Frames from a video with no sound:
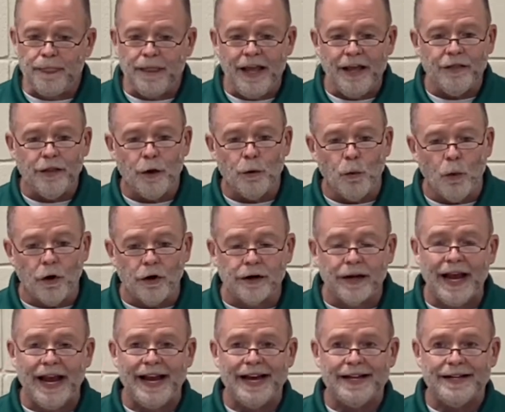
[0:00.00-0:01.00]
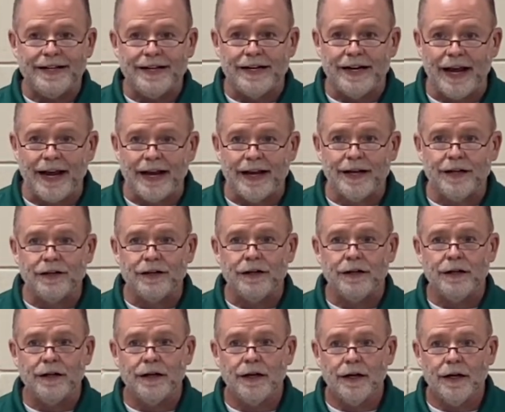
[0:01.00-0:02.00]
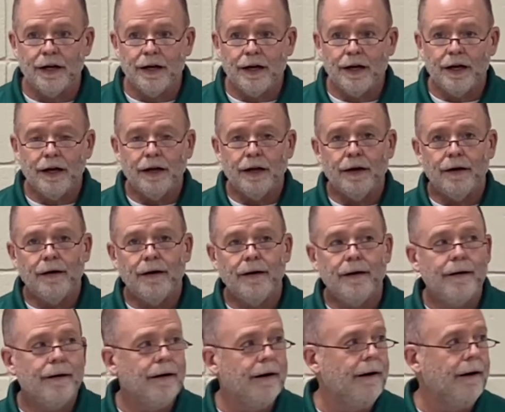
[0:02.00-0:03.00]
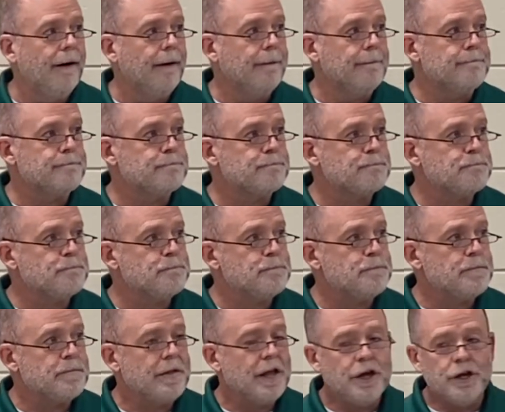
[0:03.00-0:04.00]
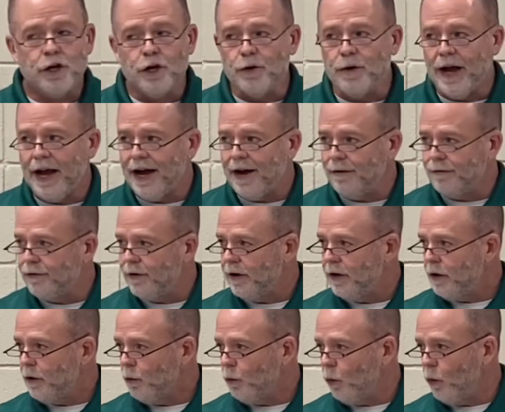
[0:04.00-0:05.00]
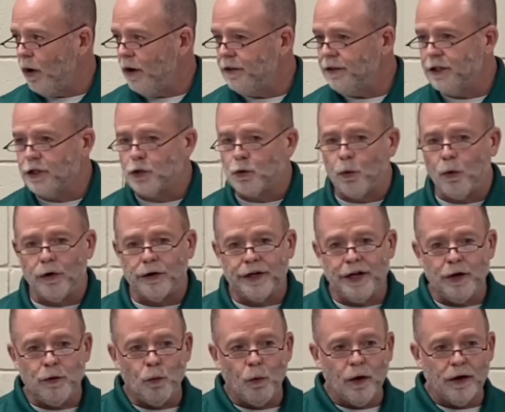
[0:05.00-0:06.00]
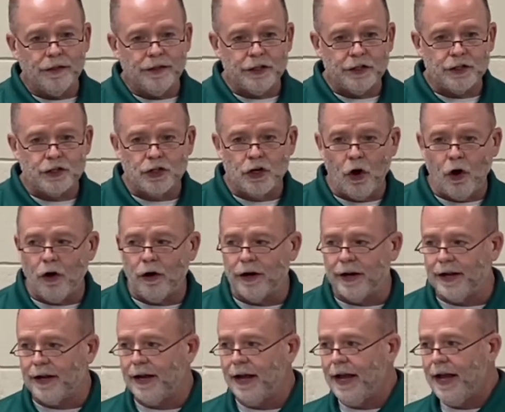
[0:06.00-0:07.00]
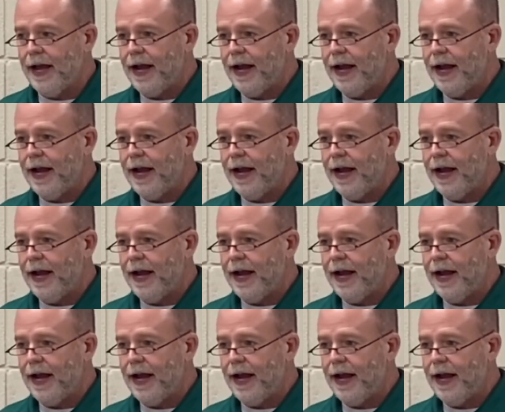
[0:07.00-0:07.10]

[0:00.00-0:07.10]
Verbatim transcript: and they work hand in hand. Um, you have one that's working, one that's guarding.